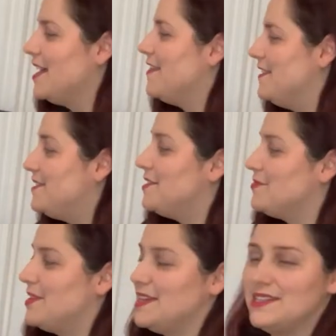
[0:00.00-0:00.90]
This is
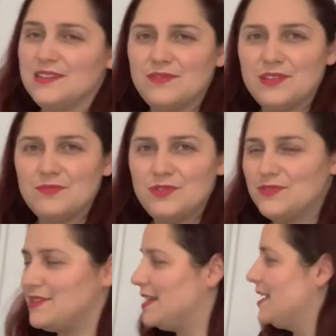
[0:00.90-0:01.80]
what they did with the
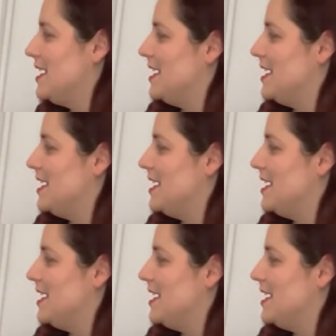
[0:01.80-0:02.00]
music.